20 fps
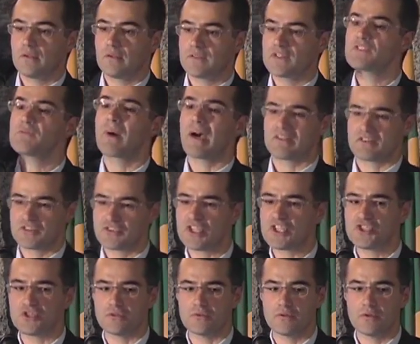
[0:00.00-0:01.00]
This is my
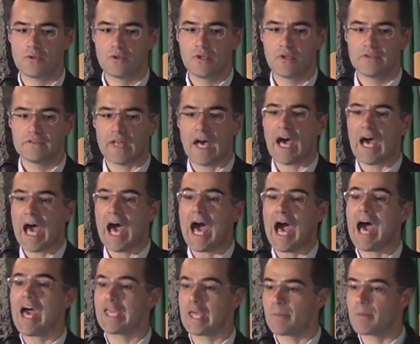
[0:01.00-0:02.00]
decision.
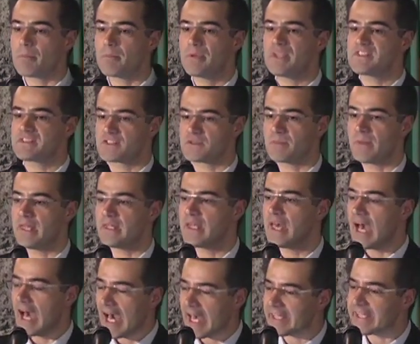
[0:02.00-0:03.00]
I am a businessman.
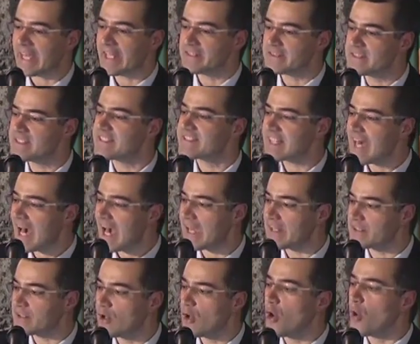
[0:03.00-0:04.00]
I can
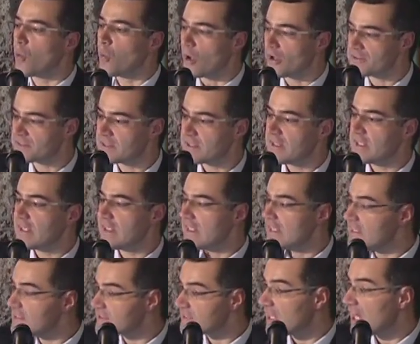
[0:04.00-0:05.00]
decide what
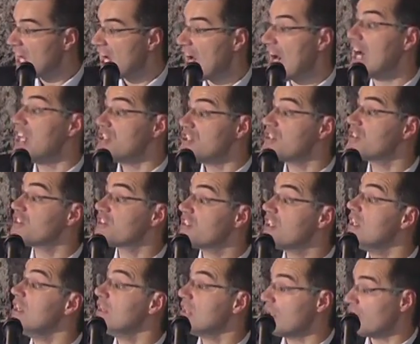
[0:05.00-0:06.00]
is
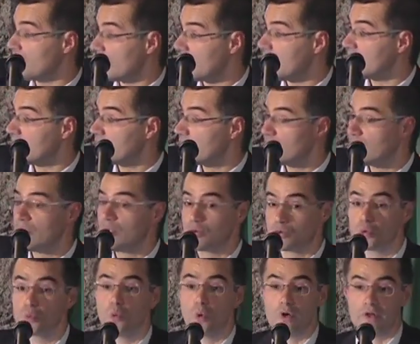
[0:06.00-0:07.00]
ancillary
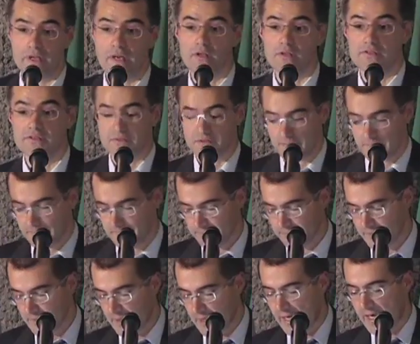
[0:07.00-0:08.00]
to what else.
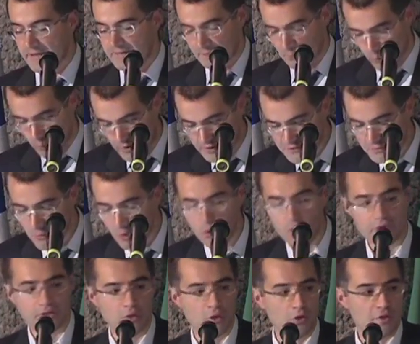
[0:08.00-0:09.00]
And once
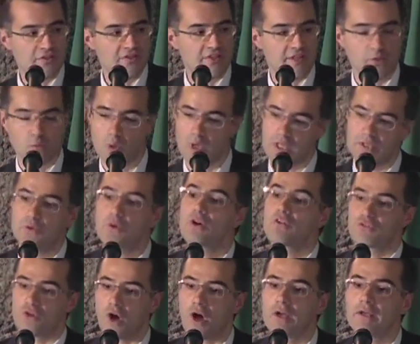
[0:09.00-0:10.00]
more, the court said, well, you are
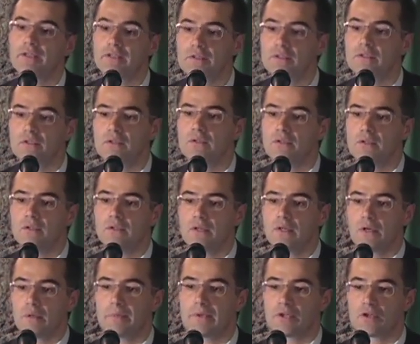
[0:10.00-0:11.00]
wrong,
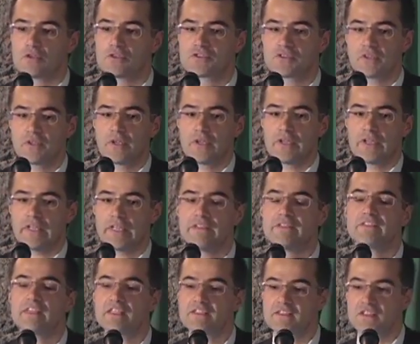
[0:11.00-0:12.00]
because
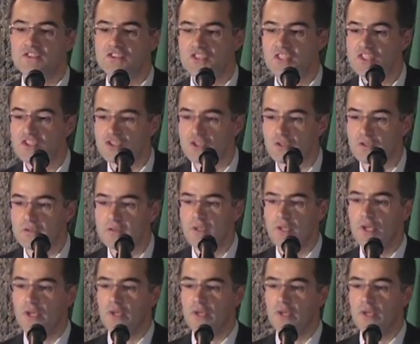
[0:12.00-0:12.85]
in this decision,